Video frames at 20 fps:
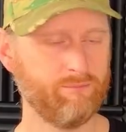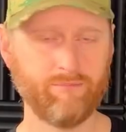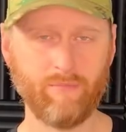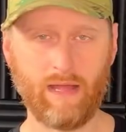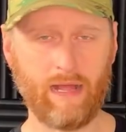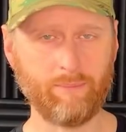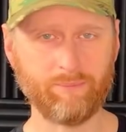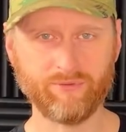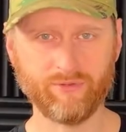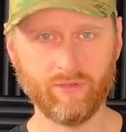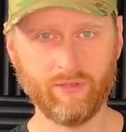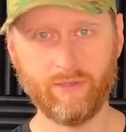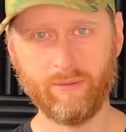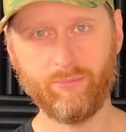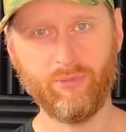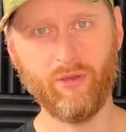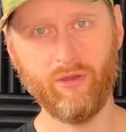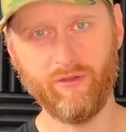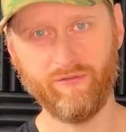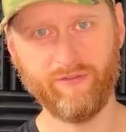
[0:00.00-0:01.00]
Absolutely
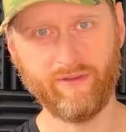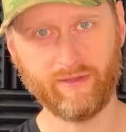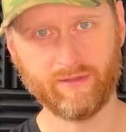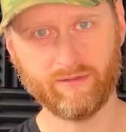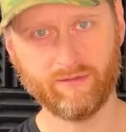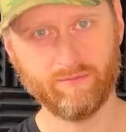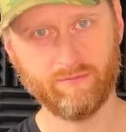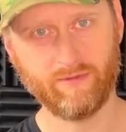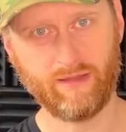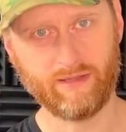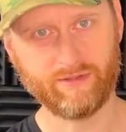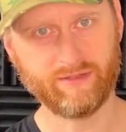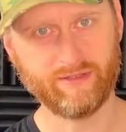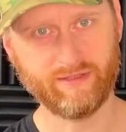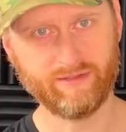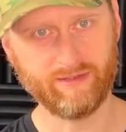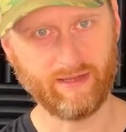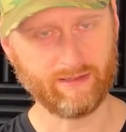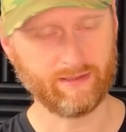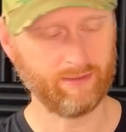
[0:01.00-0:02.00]
perfect. That's
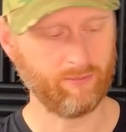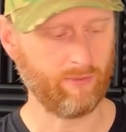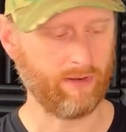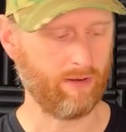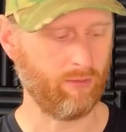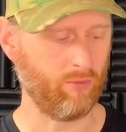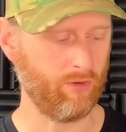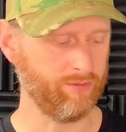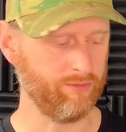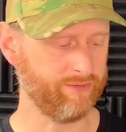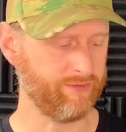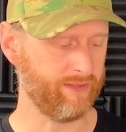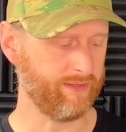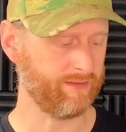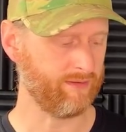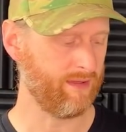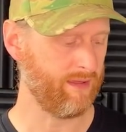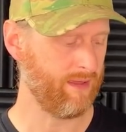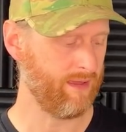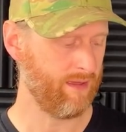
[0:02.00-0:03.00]
exactly where I want it.
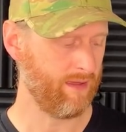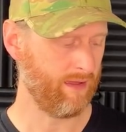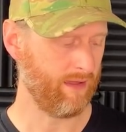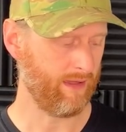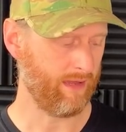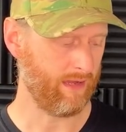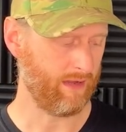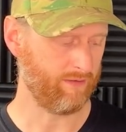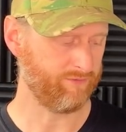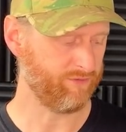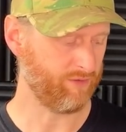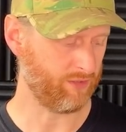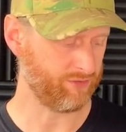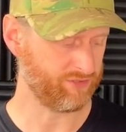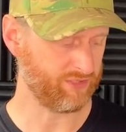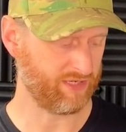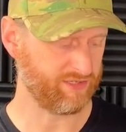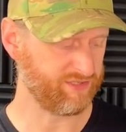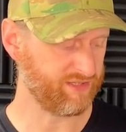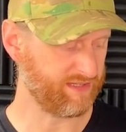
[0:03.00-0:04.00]
I've not
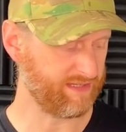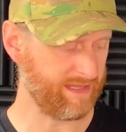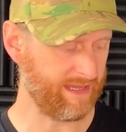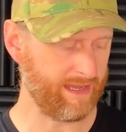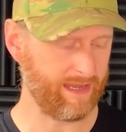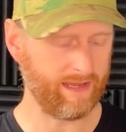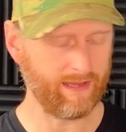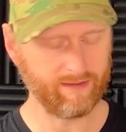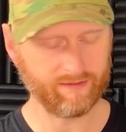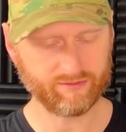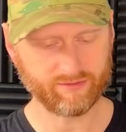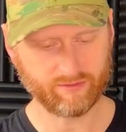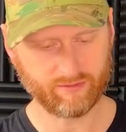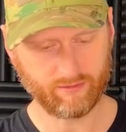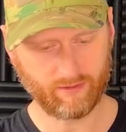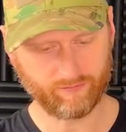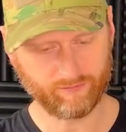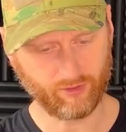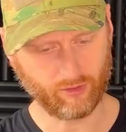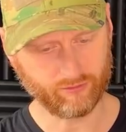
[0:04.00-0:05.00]
changed the gears.
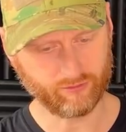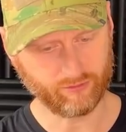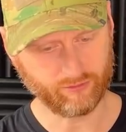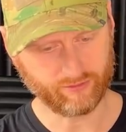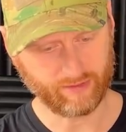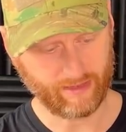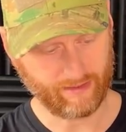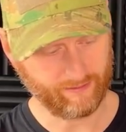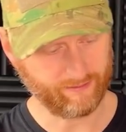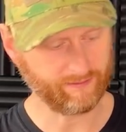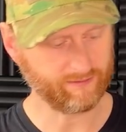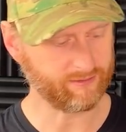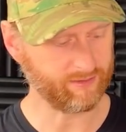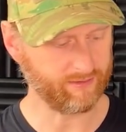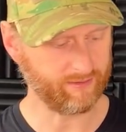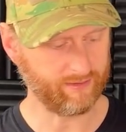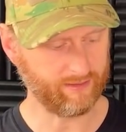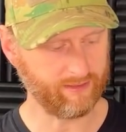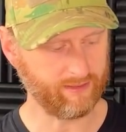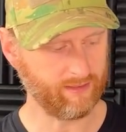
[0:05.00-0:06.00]
I've not done anything to
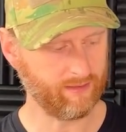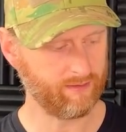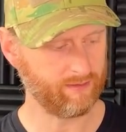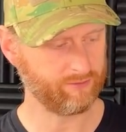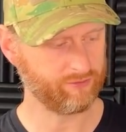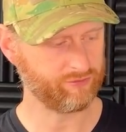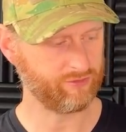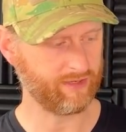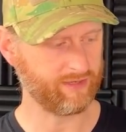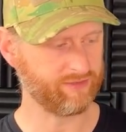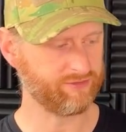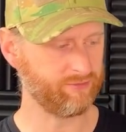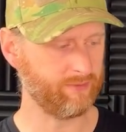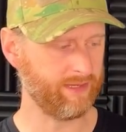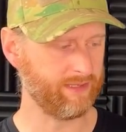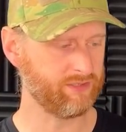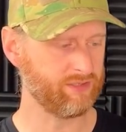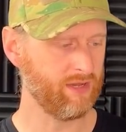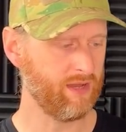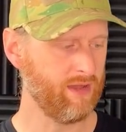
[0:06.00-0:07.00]
the trigger
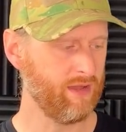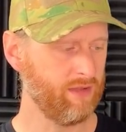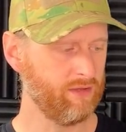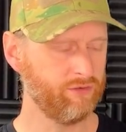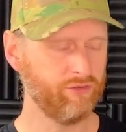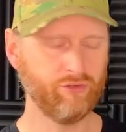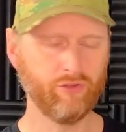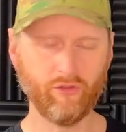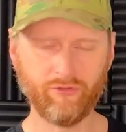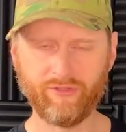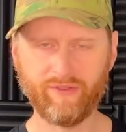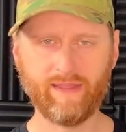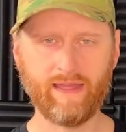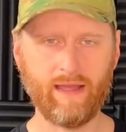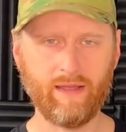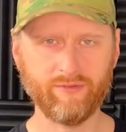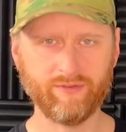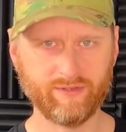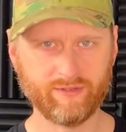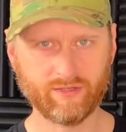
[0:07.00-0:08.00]
switch. Nothing
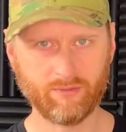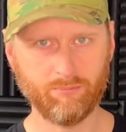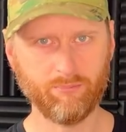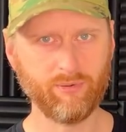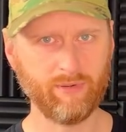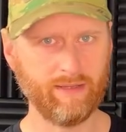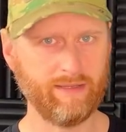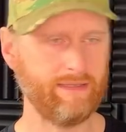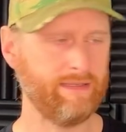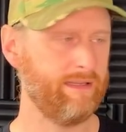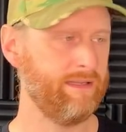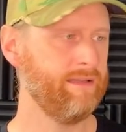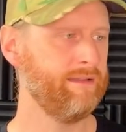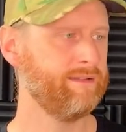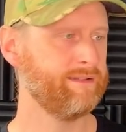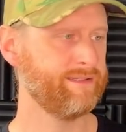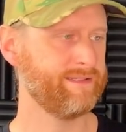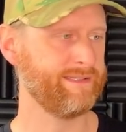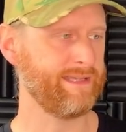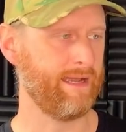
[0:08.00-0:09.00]
else is completely
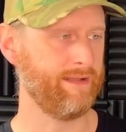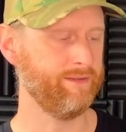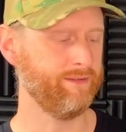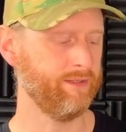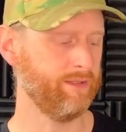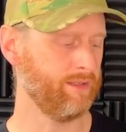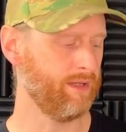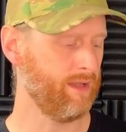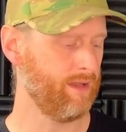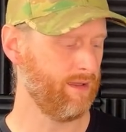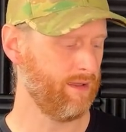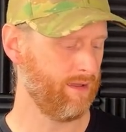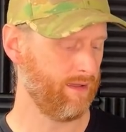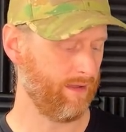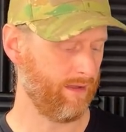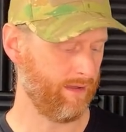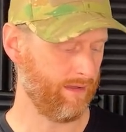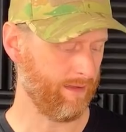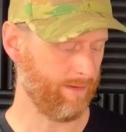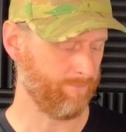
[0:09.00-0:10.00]
standard.
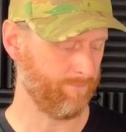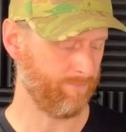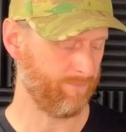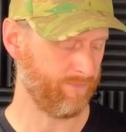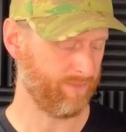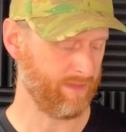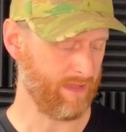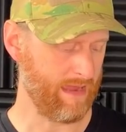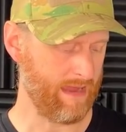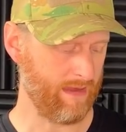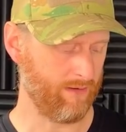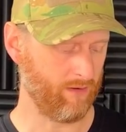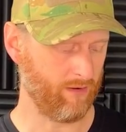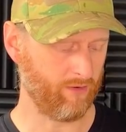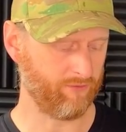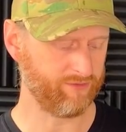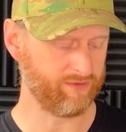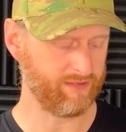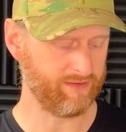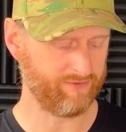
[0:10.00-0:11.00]
Now,
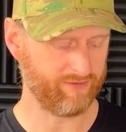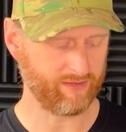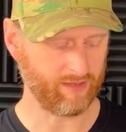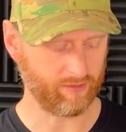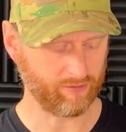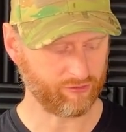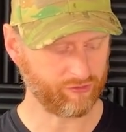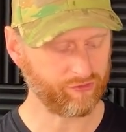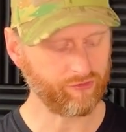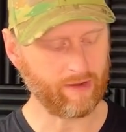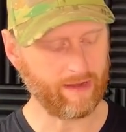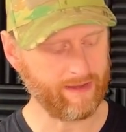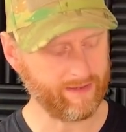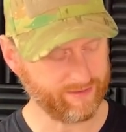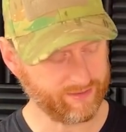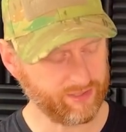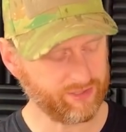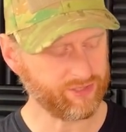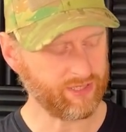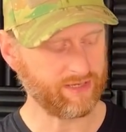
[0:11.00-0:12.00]
obviously, if you go
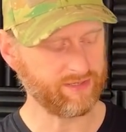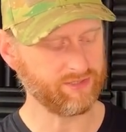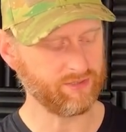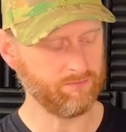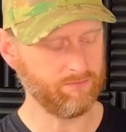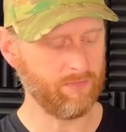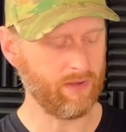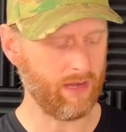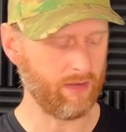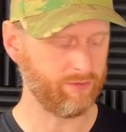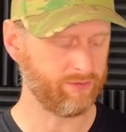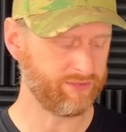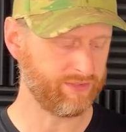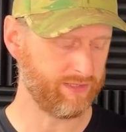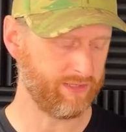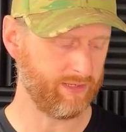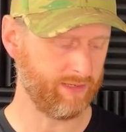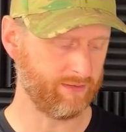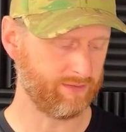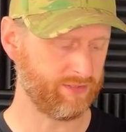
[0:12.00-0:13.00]
crazy, you change the motor,
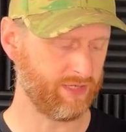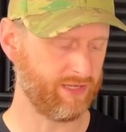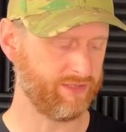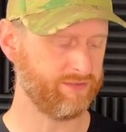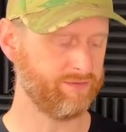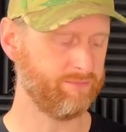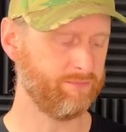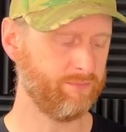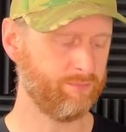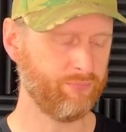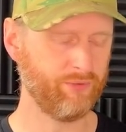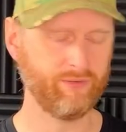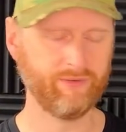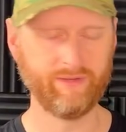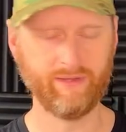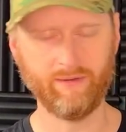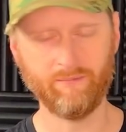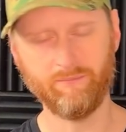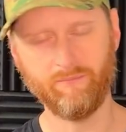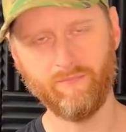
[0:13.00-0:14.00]
you put
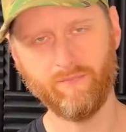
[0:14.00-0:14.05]
the